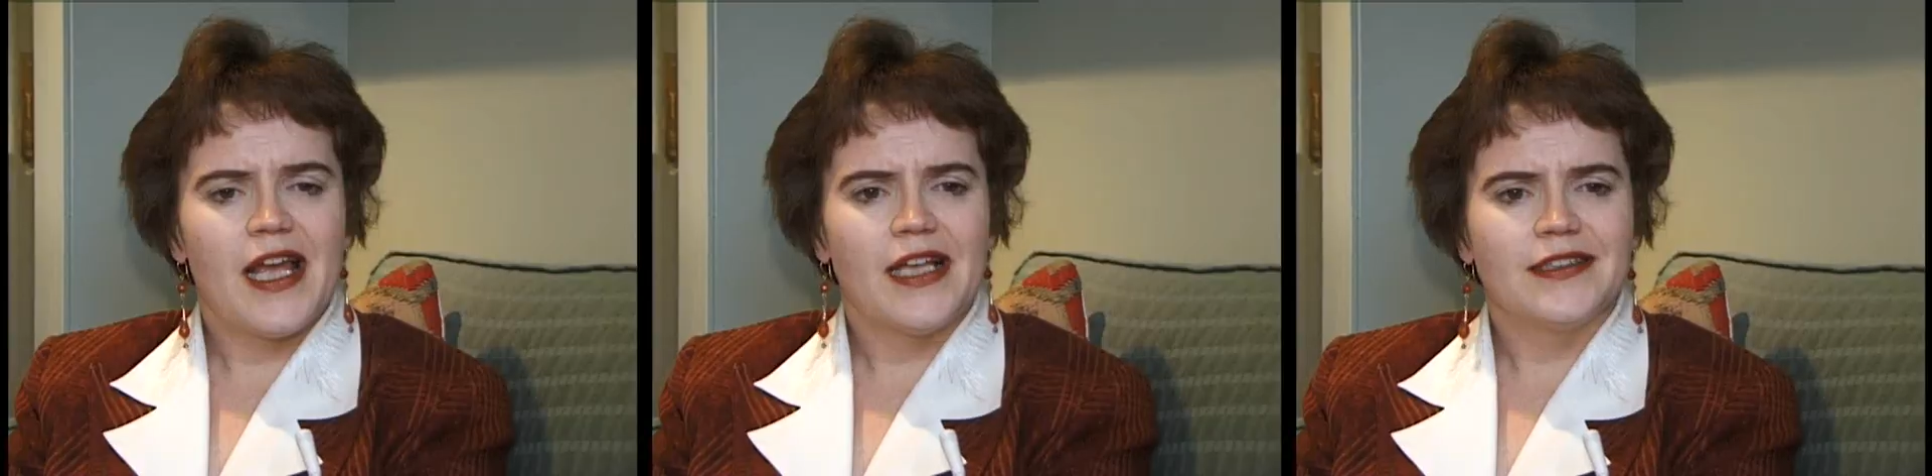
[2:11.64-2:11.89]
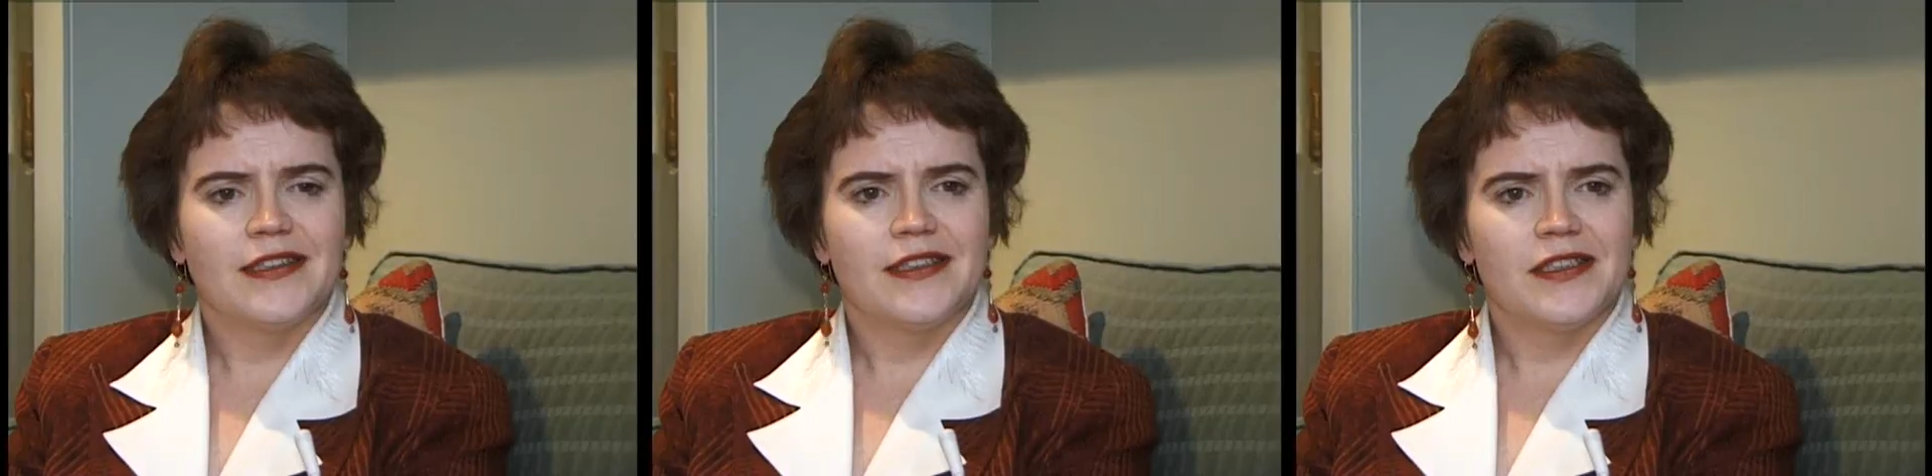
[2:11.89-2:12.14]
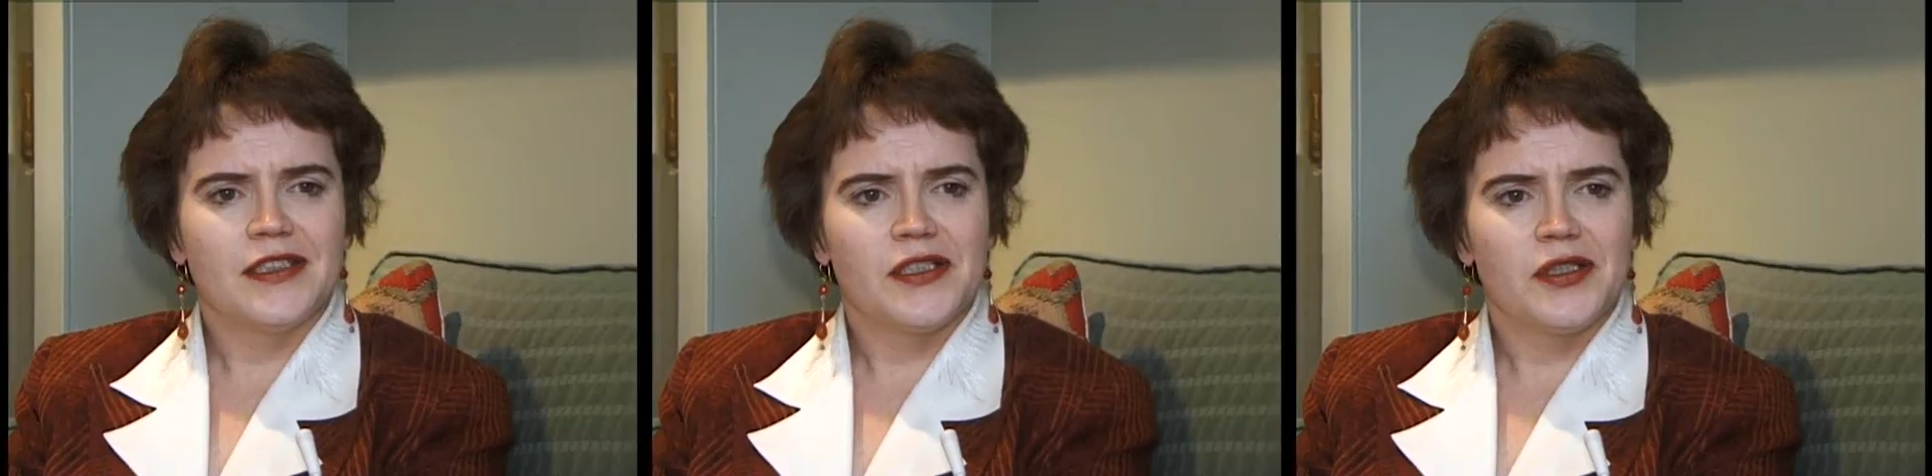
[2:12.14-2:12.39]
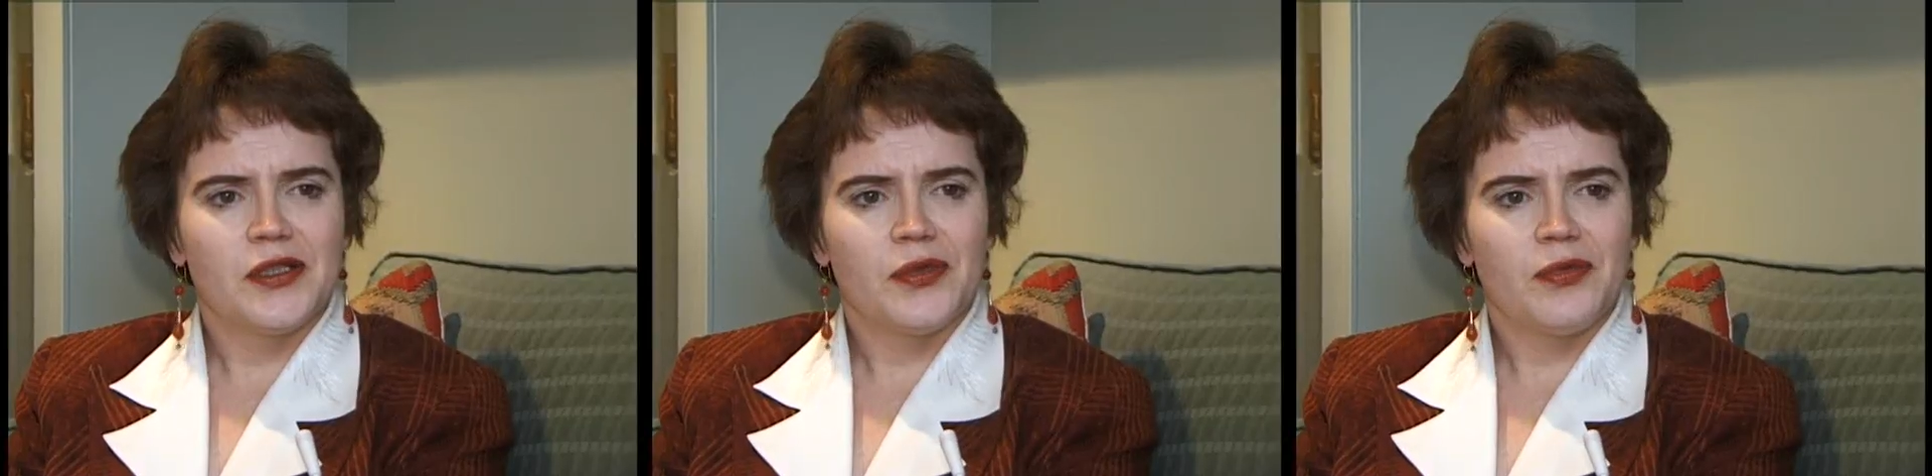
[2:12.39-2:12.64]
And
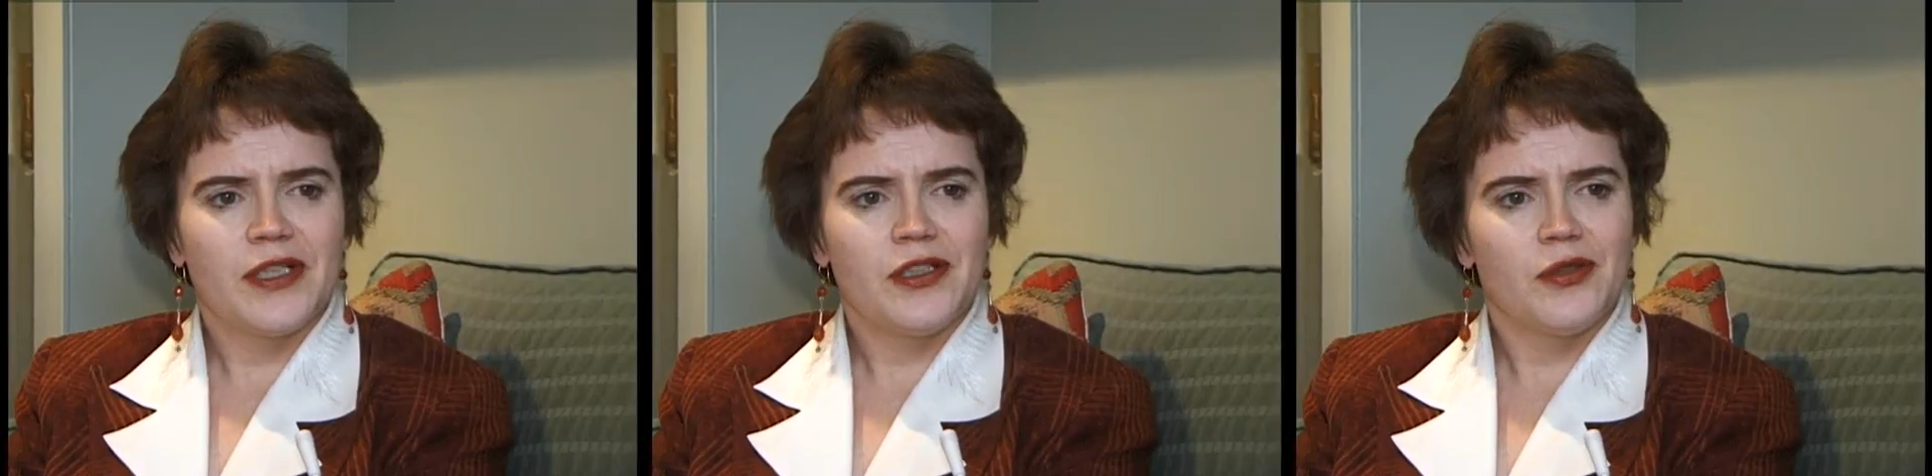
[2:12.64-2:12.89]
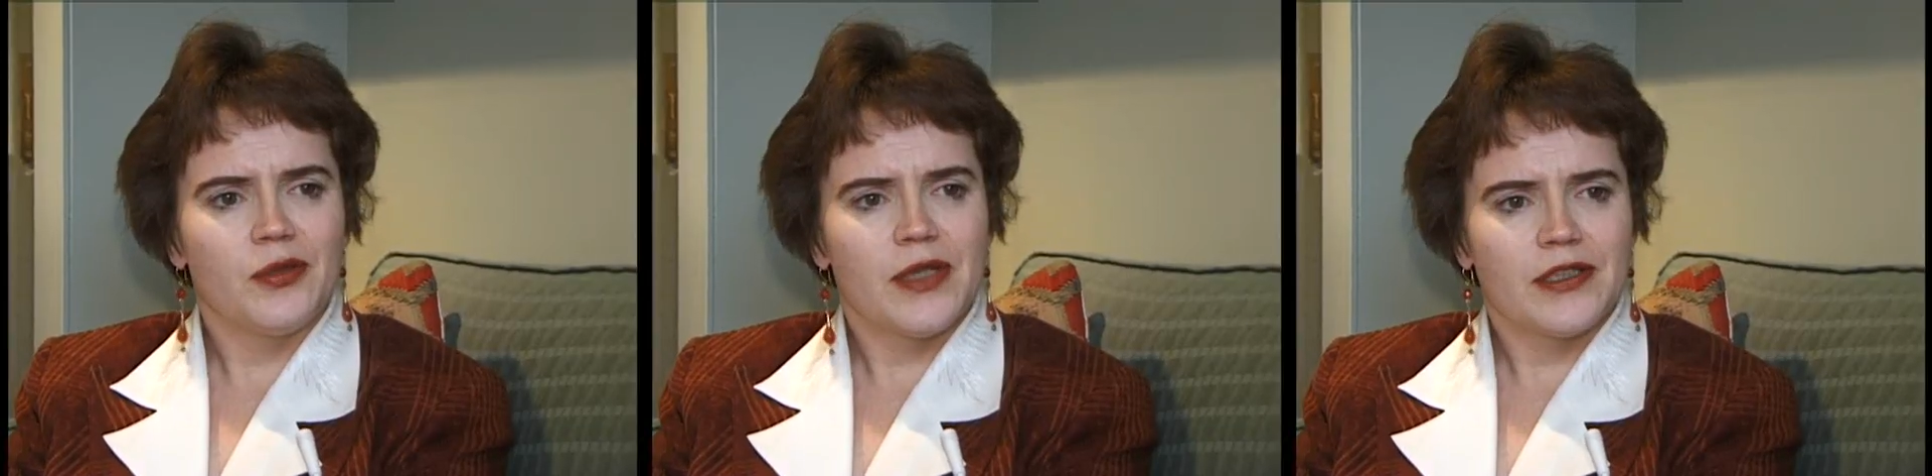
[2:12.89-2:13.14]
when you